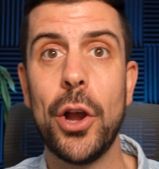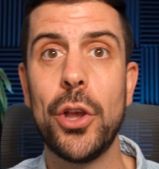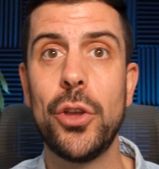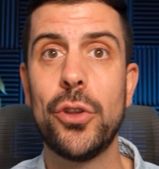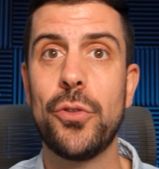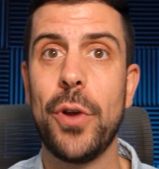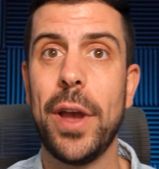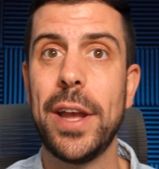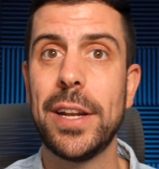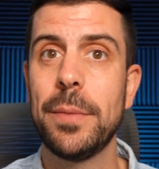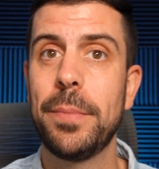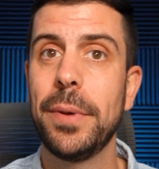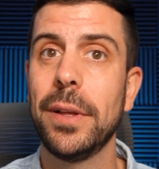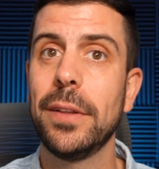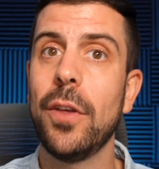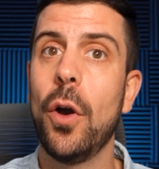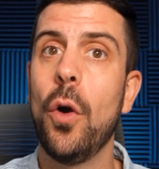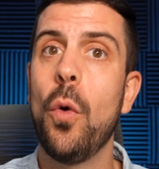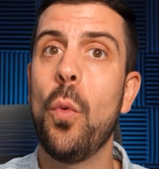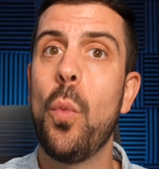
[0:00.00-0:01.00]
Are you trying to
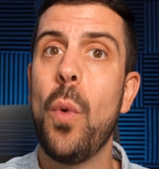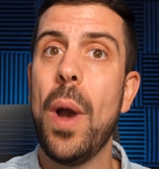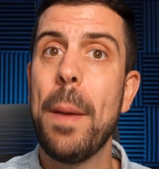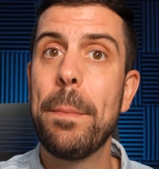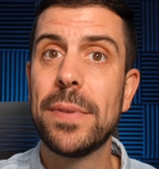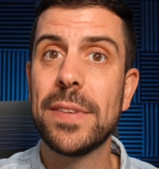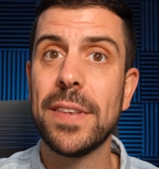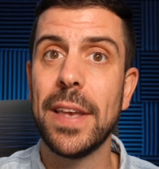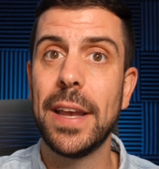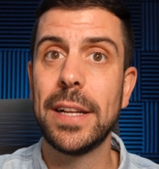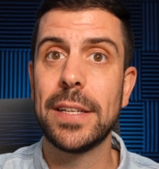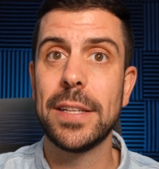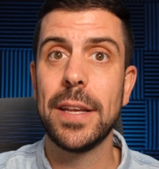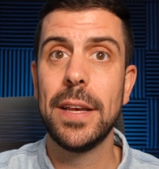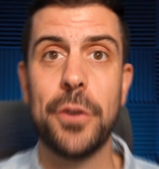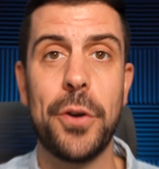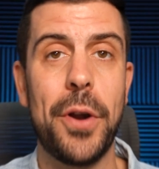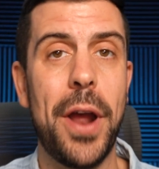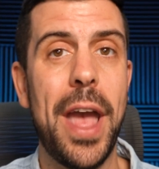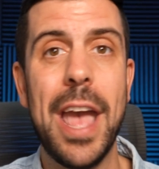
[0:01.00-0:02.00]
build a website?
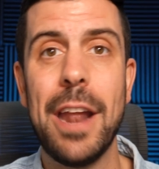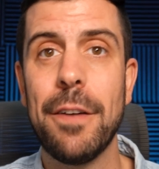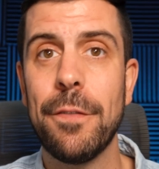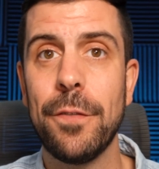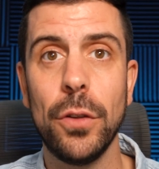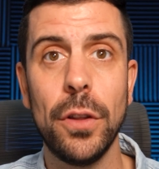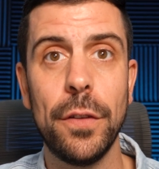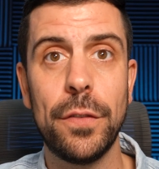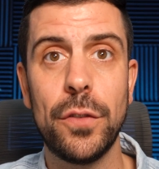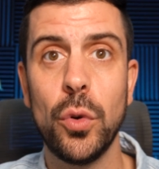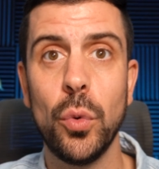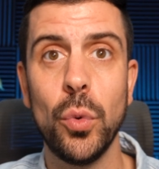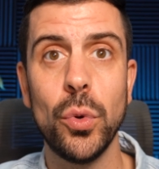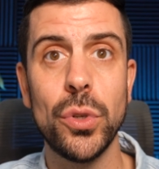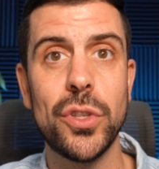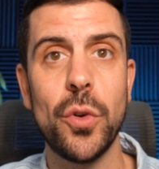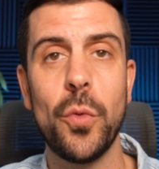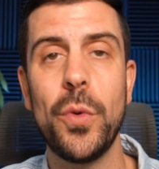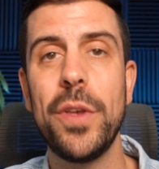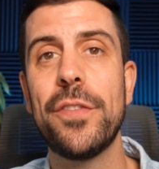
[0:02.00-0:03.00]
There are a handful of
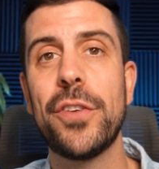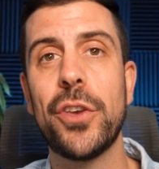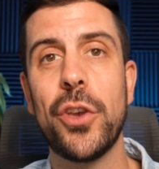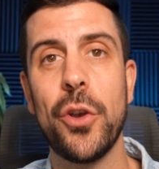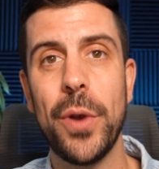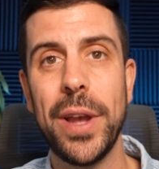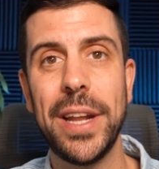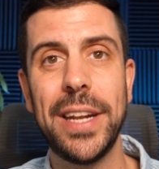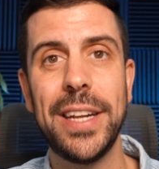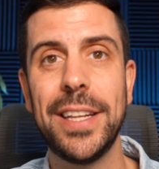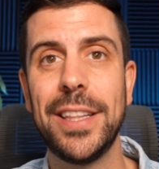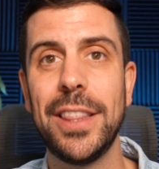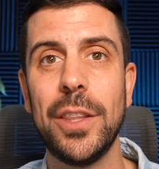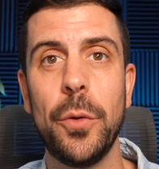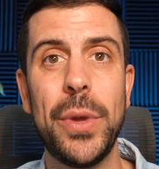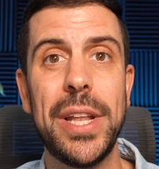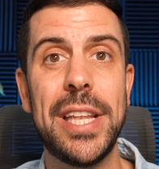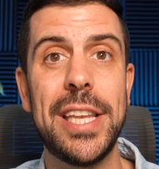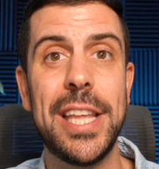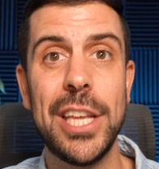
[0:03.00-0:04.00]
tools that we've curated and that
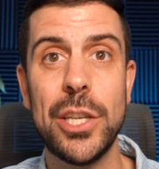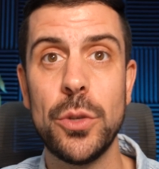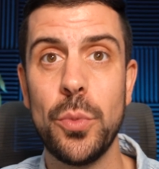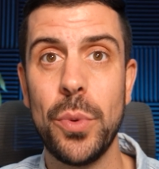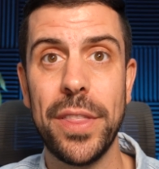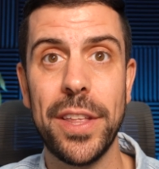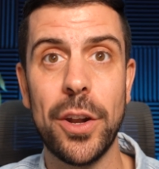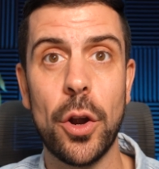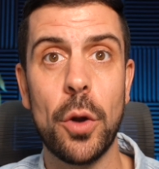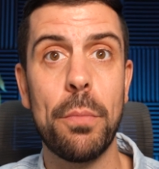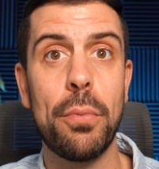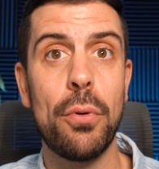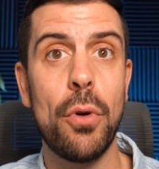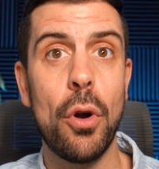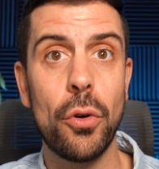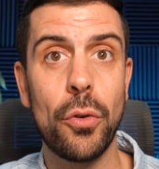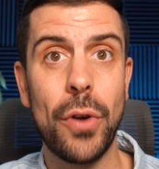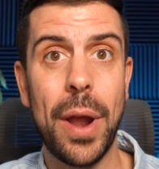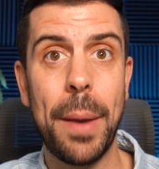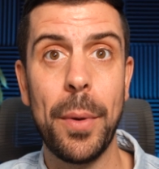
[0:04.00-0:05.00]
we teach within our
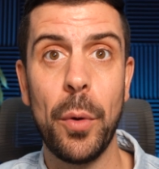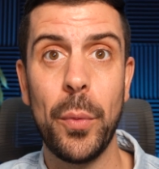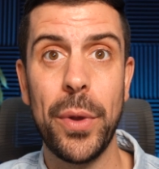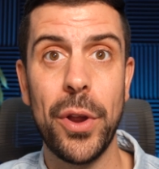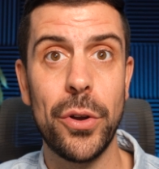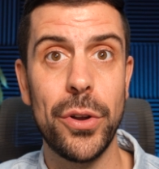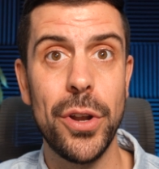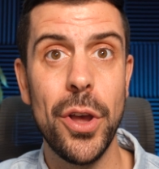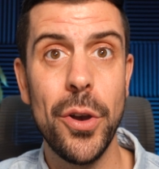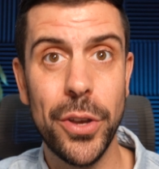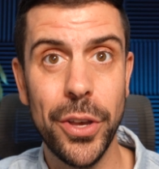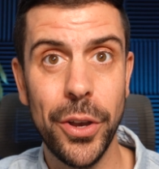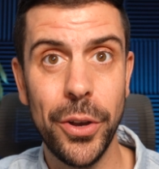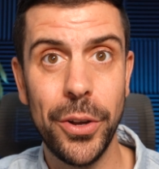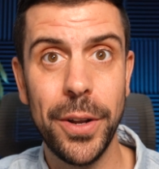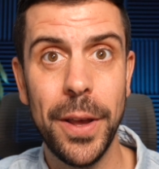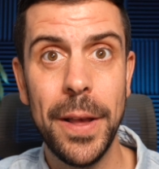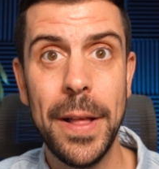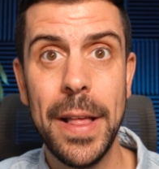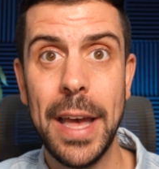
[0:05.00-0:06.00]
program at We Are
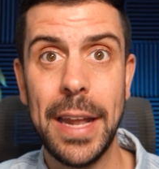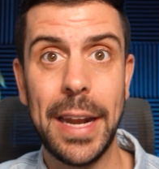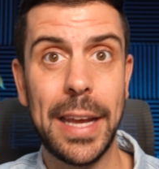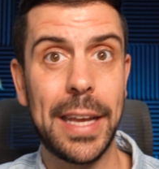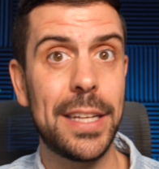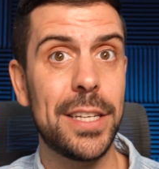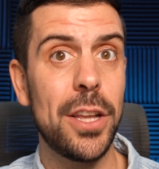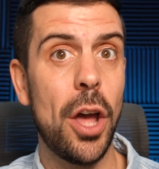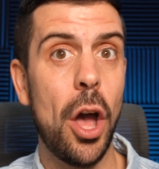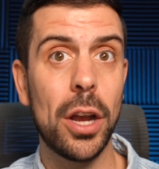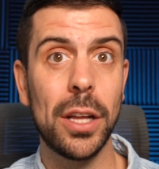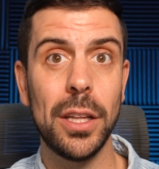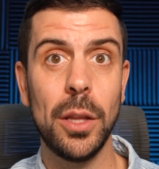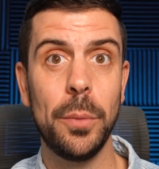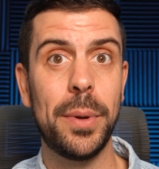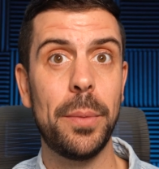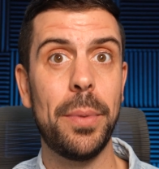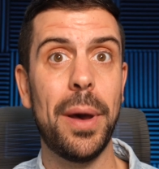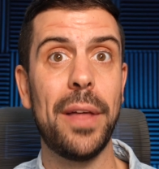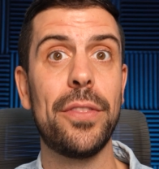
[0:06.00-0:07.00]
No-Code, and I can talk a little
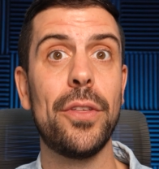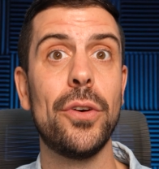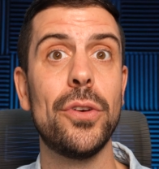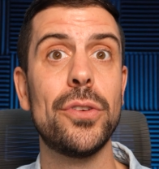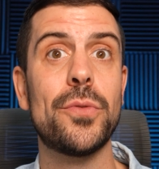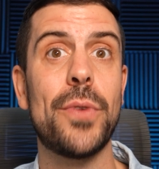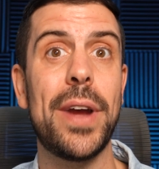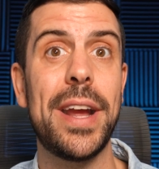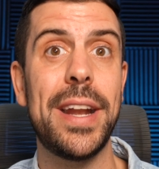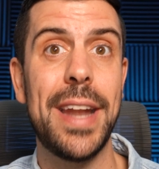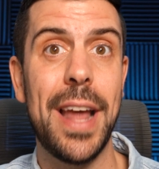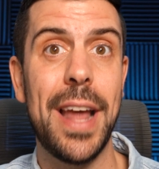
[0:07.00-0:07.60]
bit about those right